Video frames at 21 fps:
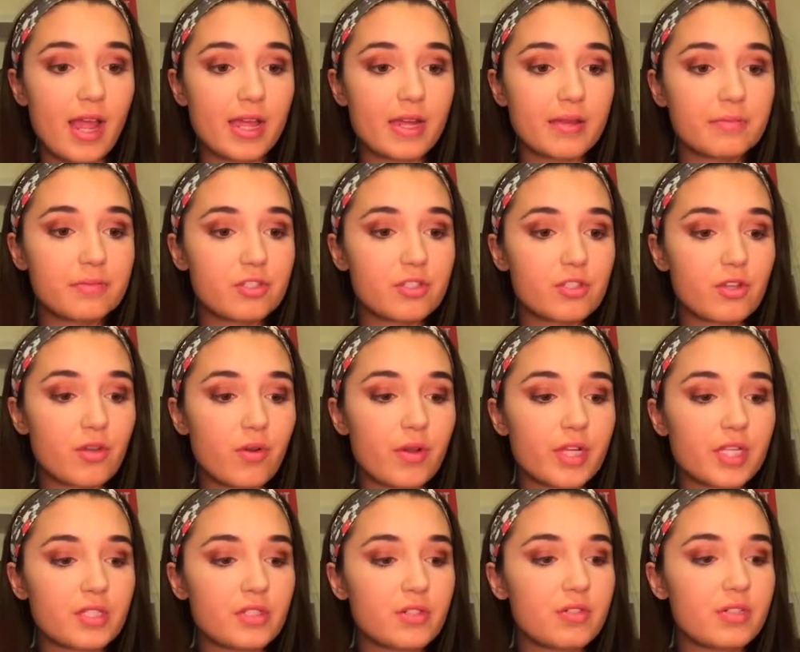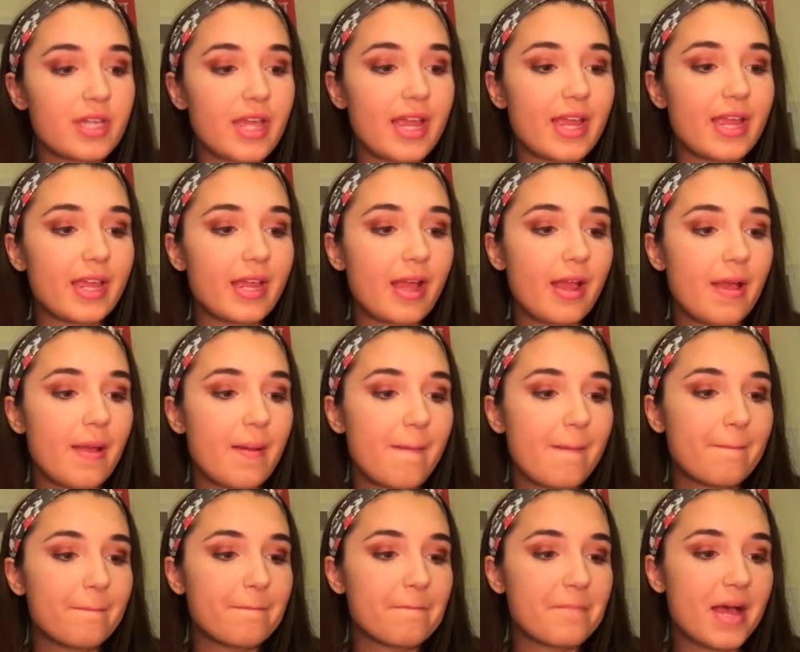I am just going to take
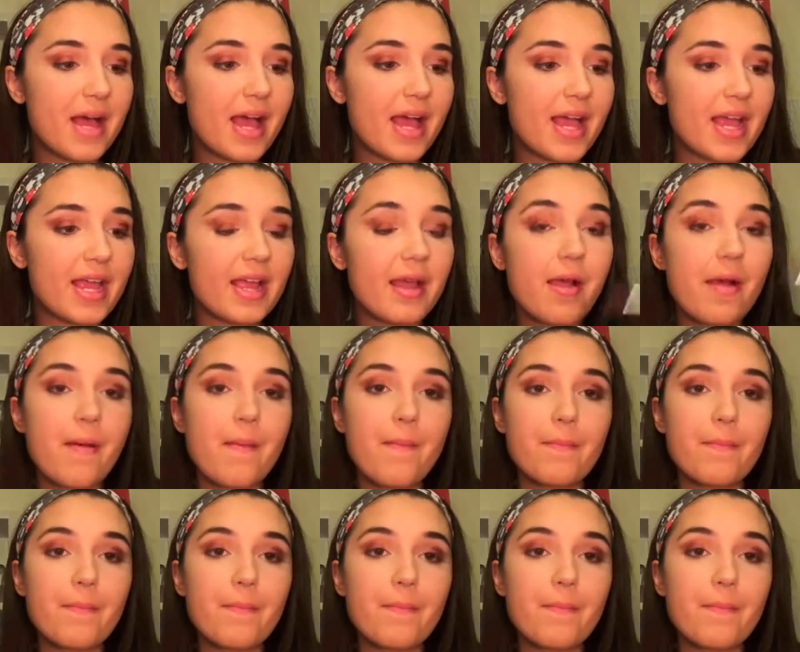my